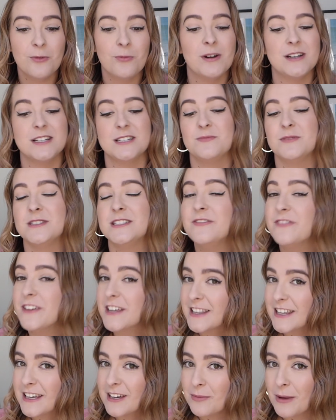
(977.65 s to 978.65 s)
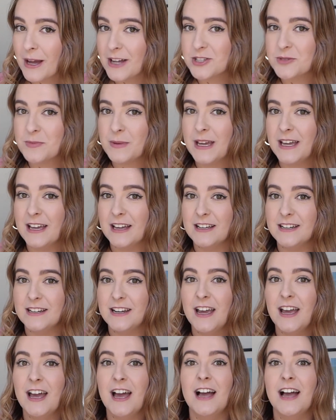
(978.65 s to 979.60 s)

one specifically about Japan.